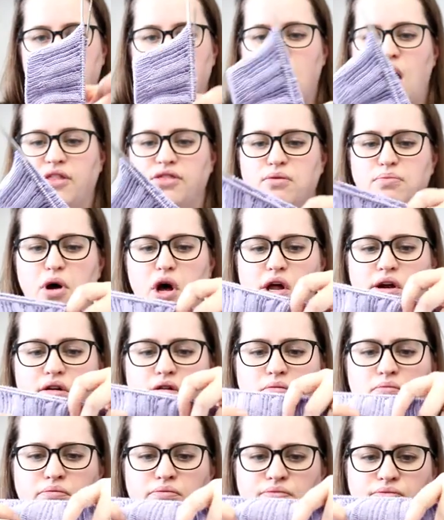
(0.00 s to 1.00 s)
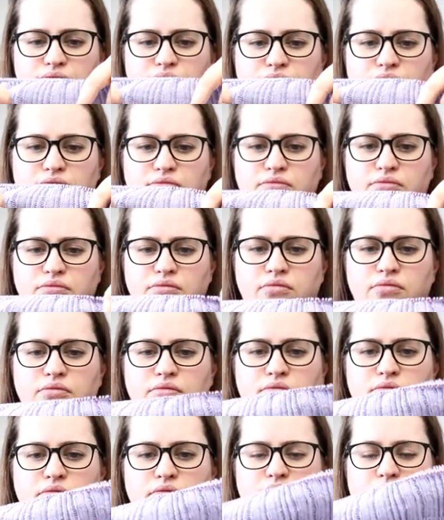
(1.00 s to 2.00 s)
at the bottom.
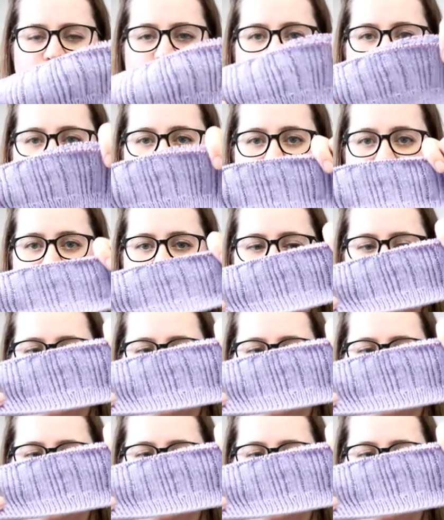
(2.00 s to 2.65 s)
I don't know.